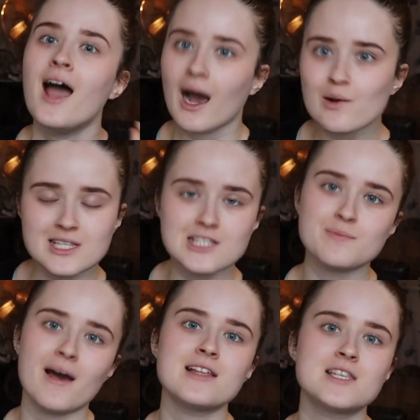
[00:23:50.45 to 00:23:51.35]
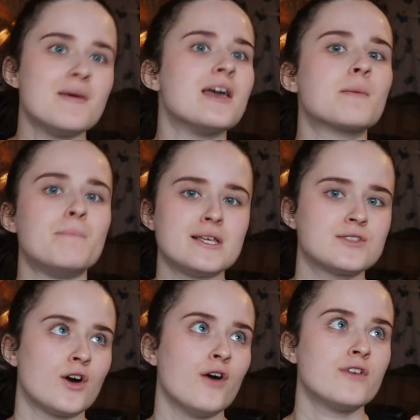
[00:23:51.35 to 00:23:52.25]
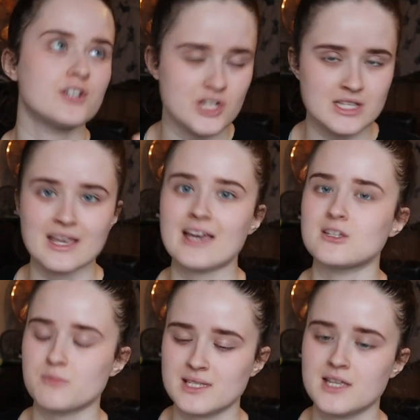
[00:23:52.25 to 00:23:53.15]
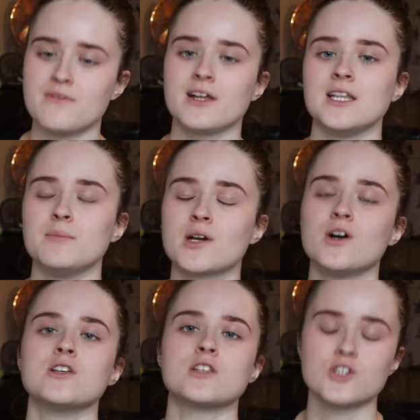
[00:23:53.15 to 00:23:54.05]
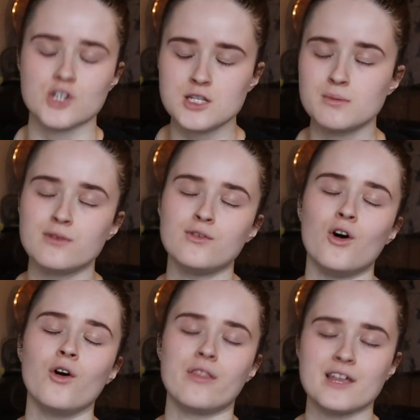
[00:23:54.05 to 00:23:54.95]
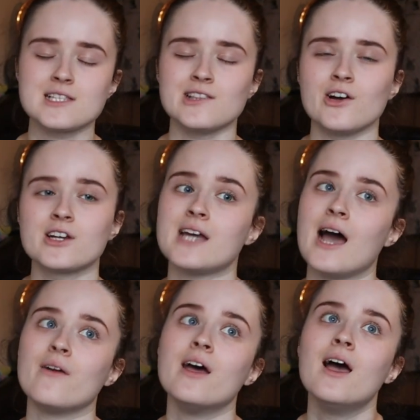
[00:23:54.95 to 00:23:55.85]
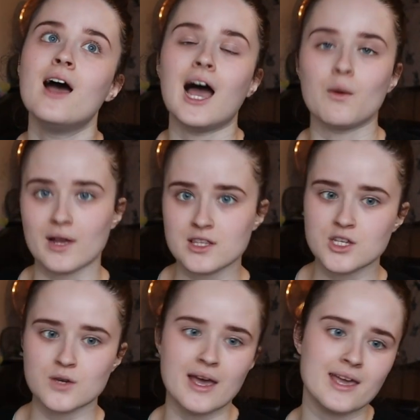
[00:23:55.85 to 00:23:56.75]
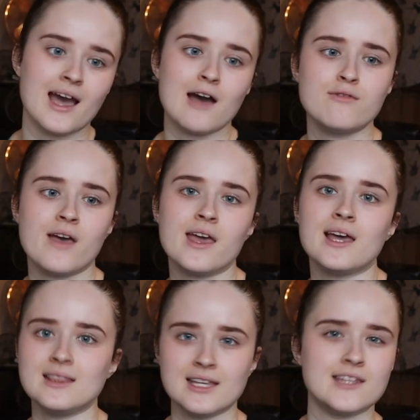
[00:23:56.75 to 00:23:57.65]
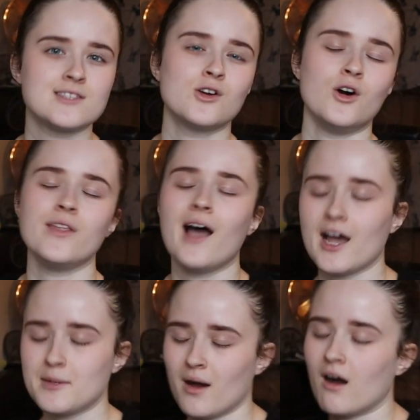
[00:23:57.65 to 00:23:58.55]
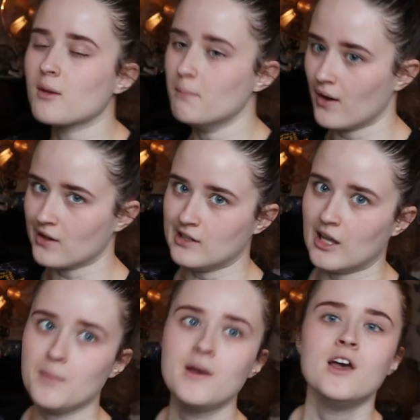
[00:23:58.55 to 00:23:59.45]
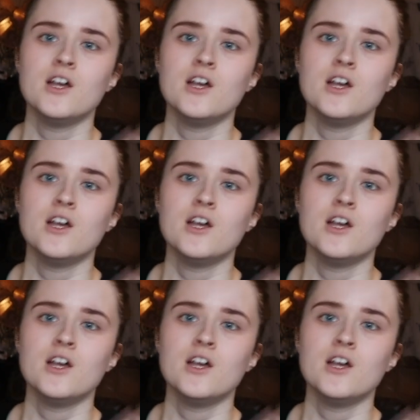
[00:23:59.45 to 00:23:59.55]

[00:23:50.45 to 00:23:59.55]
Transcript: I was inspired to make Biscoff cheesecake specifically because just before this lockdown I went to a cafe in Leeds called Hyde Park Book Club,